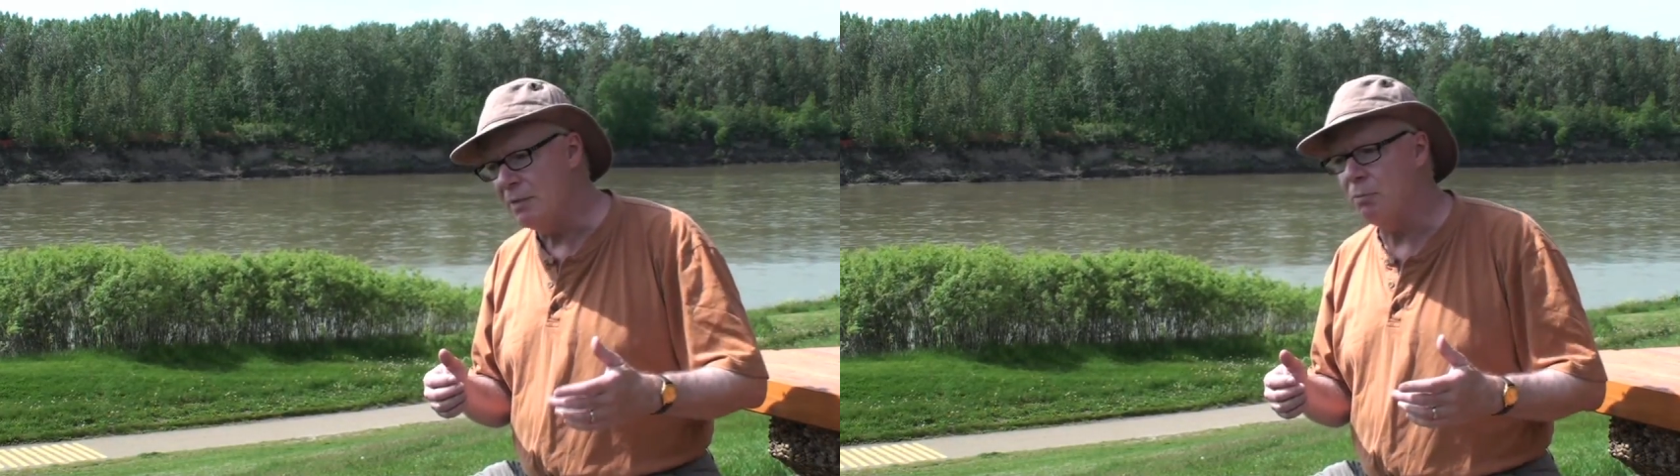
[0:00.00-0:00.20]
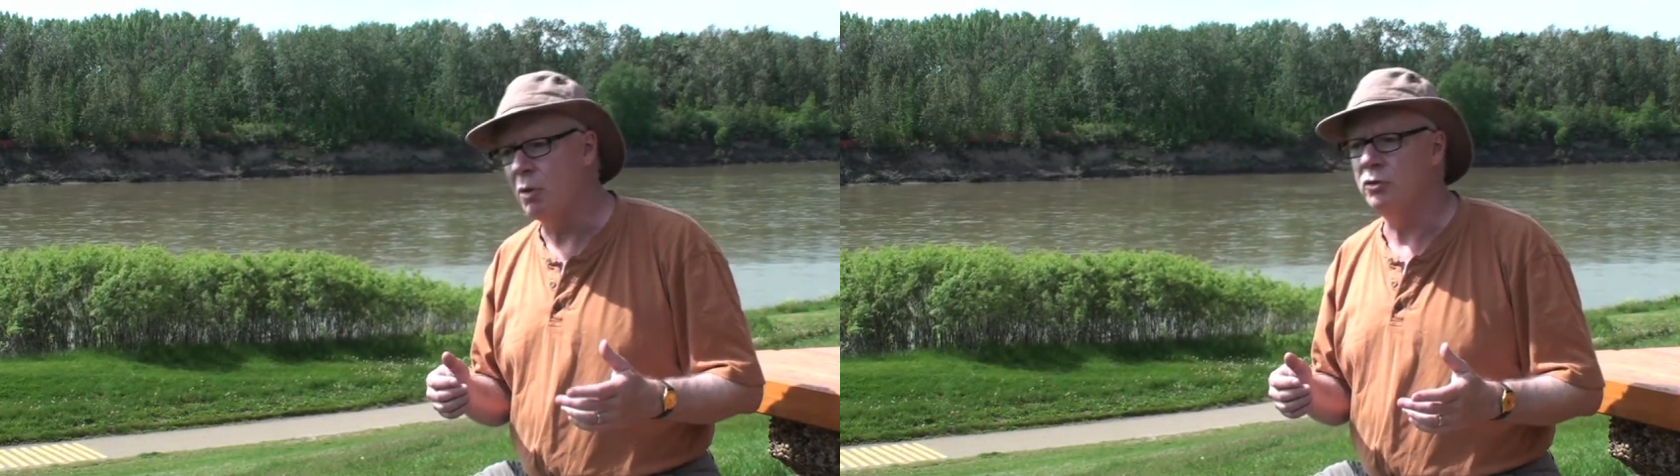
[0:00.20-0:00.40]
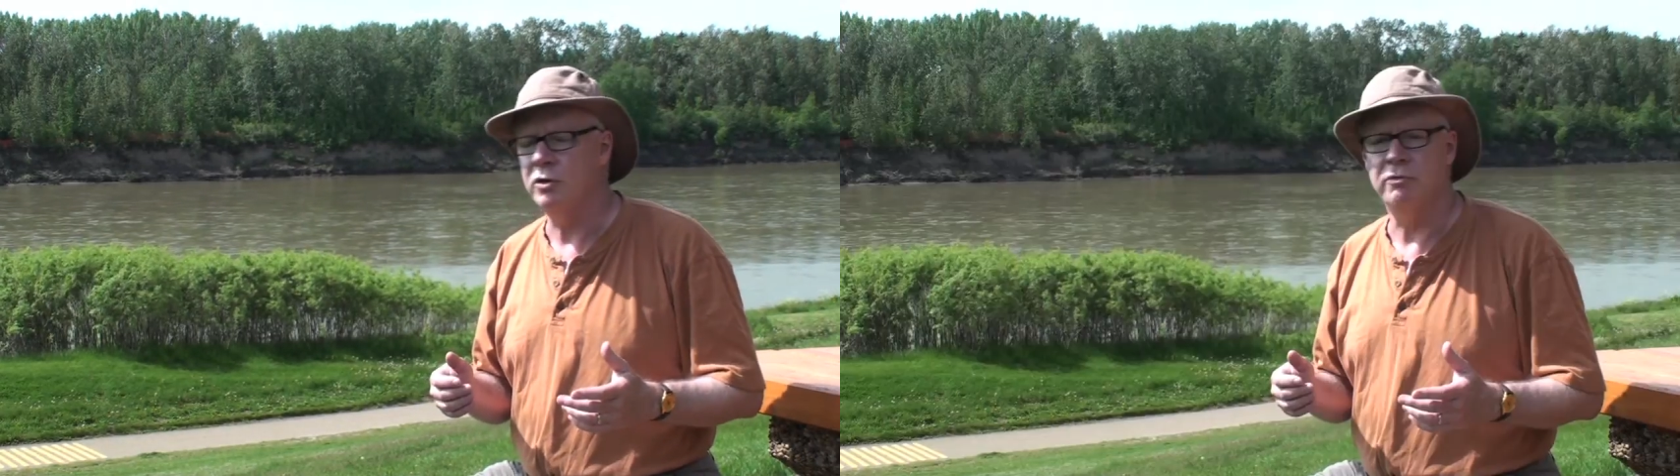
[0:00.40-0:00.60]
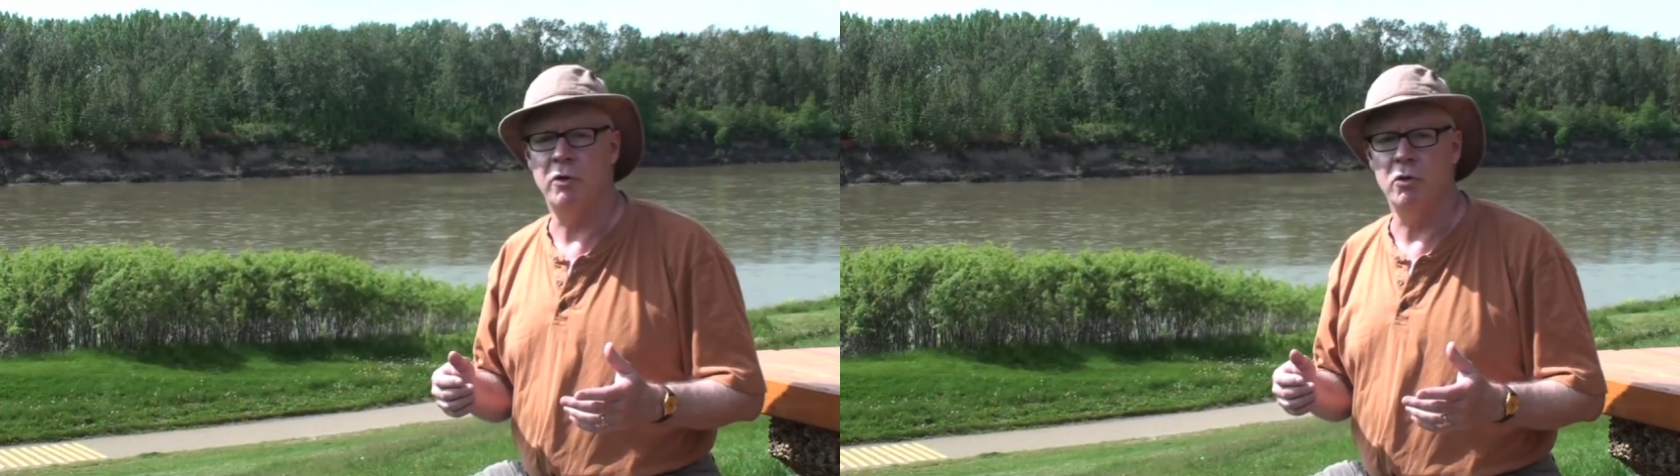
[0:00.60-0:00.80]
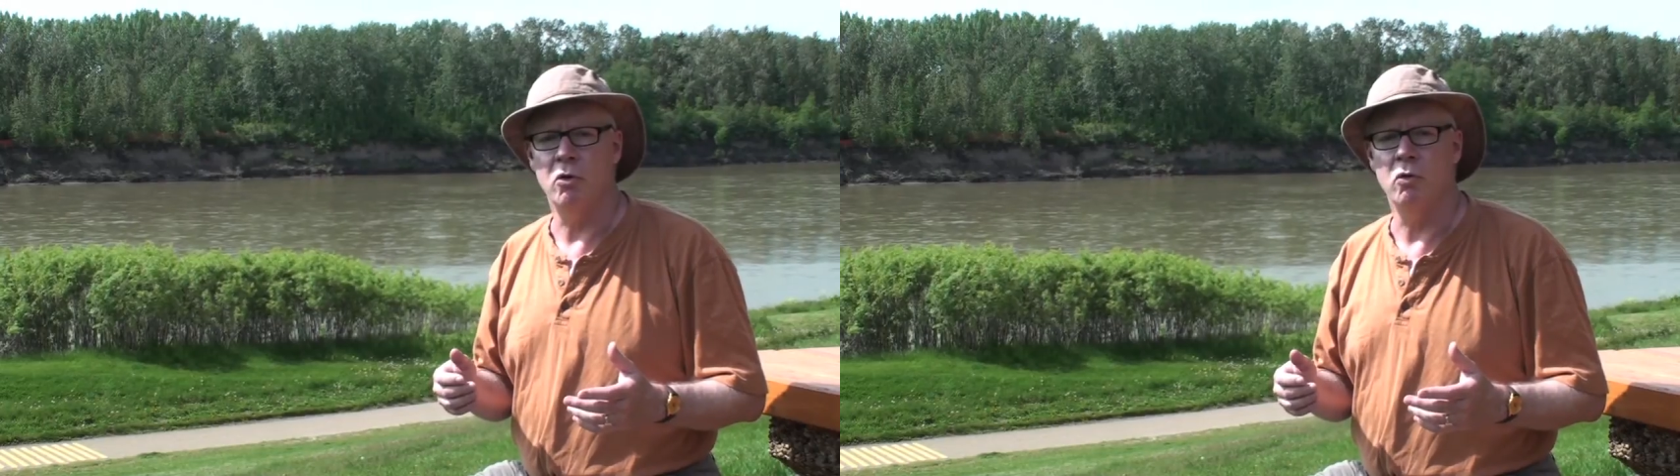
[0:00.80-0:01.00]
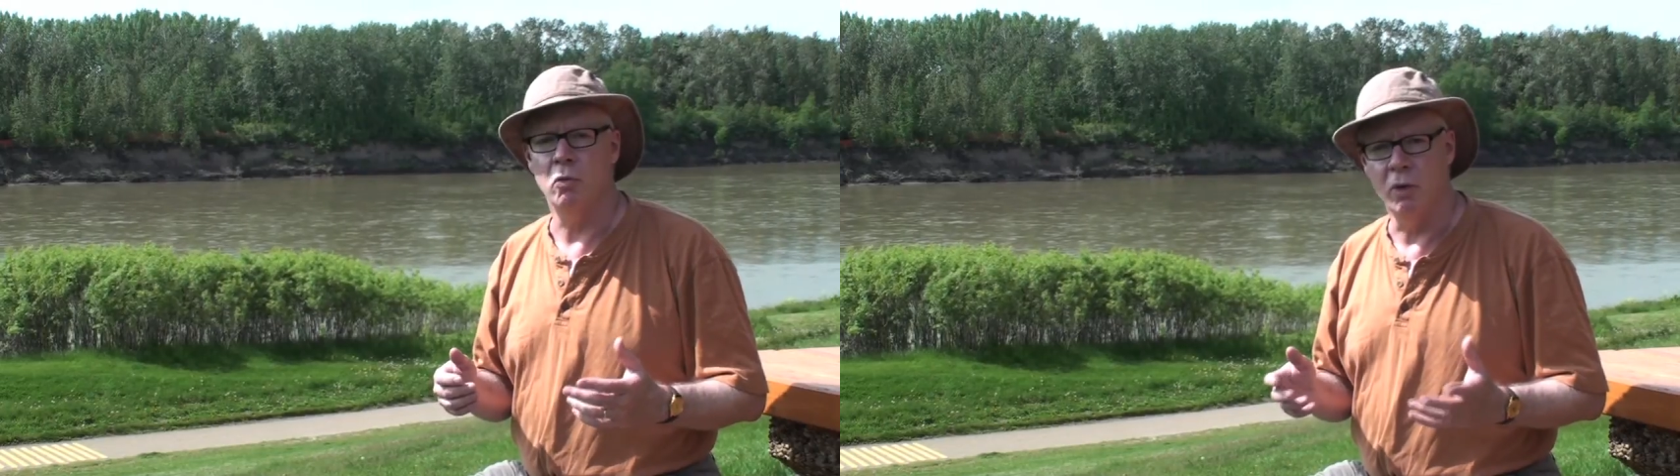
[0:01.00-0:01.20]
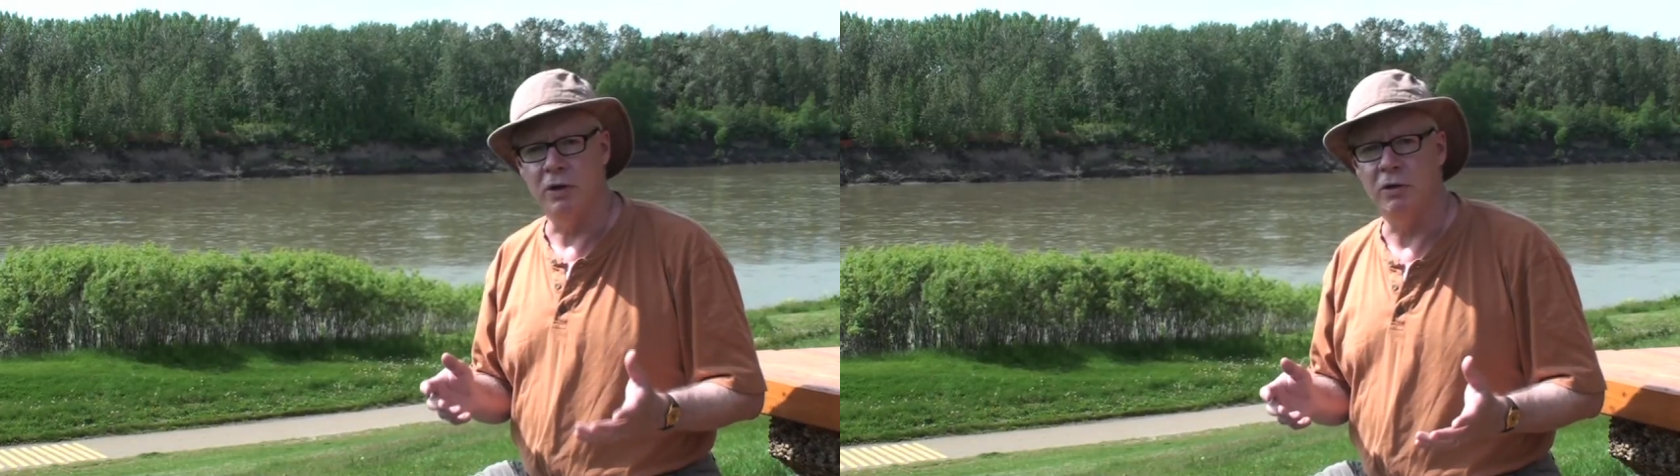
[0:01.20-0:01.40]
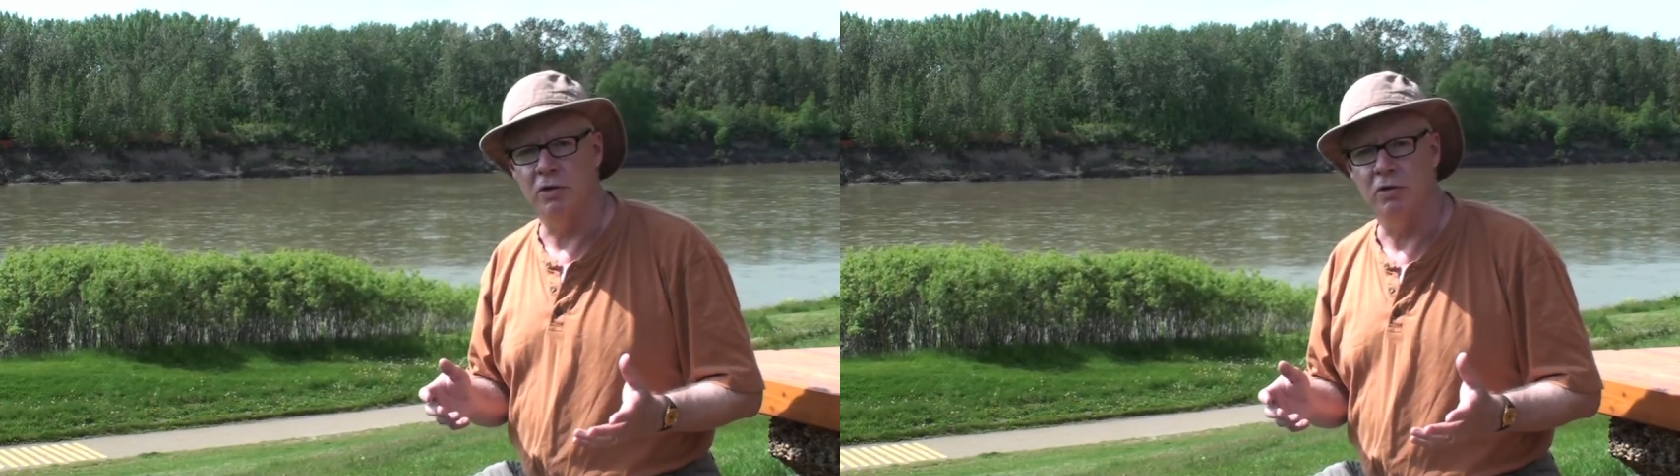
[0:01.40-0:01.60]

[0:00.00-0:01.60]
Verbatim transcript: and post the photo with